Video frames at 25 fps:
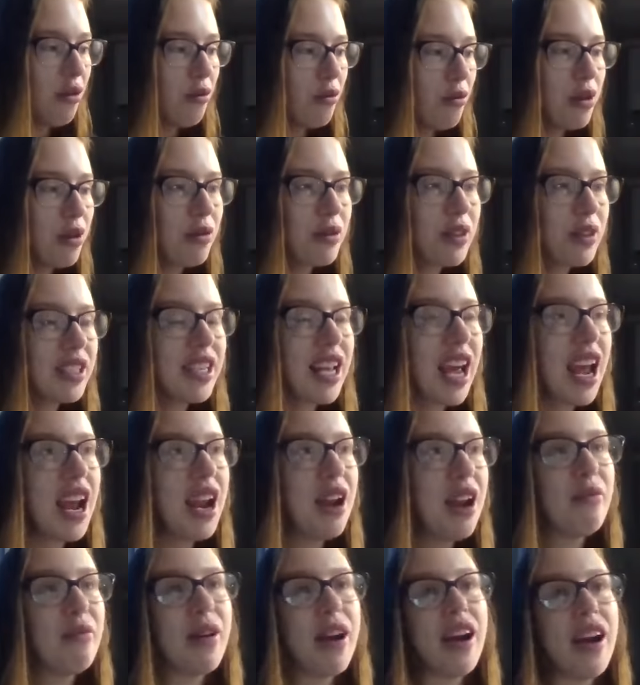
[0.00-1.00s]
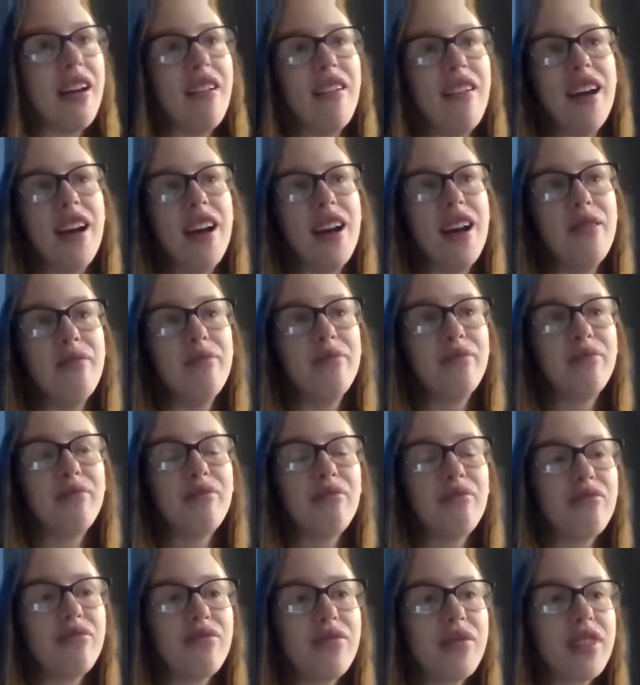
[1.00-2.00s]
We were saying about
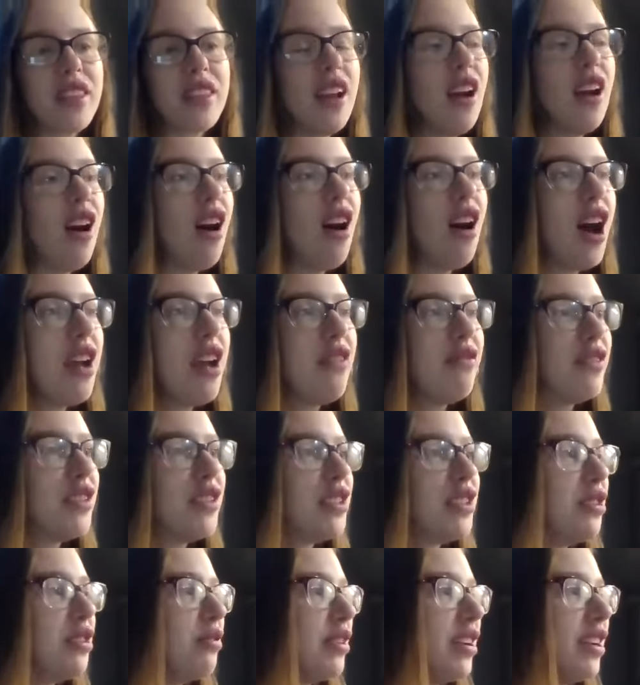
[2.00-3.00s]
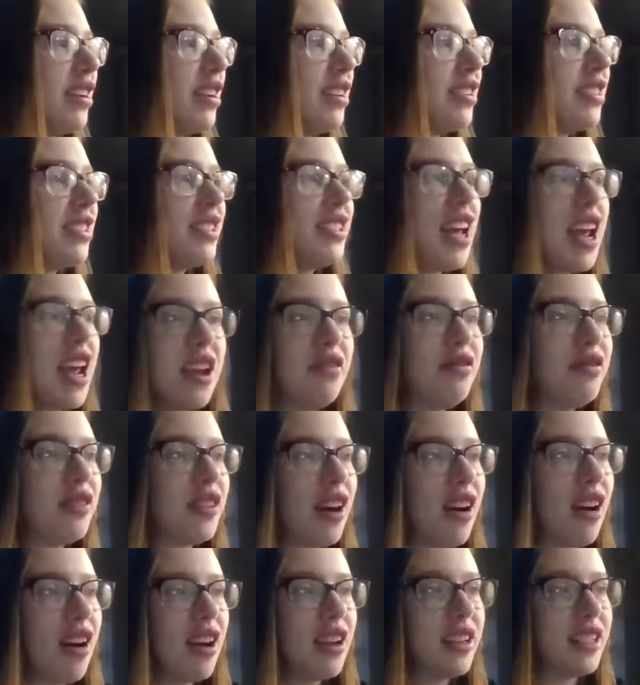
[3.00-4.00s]
Ivor doing
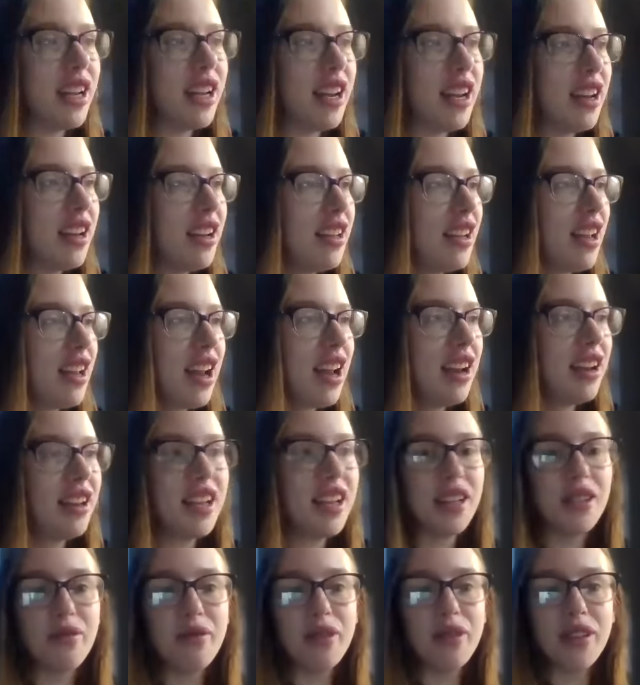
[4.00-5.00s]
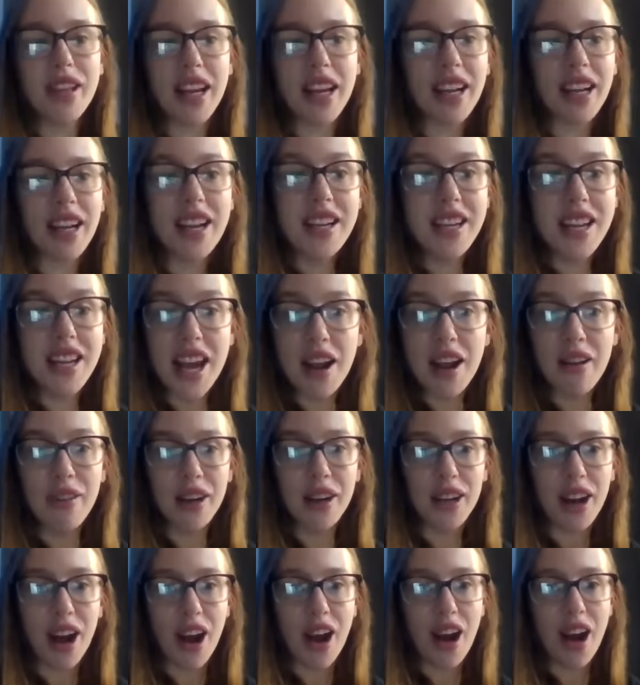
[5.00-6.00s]
safeguarding, and then this was like a year
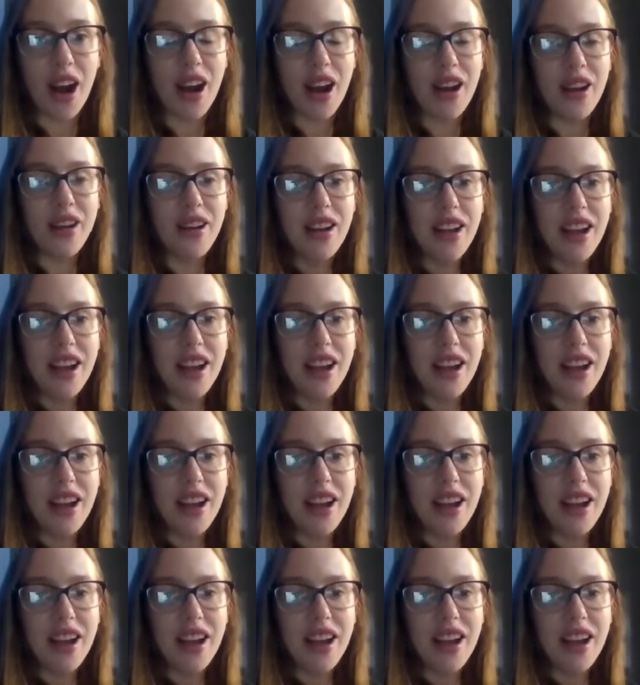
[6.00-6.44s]
ago,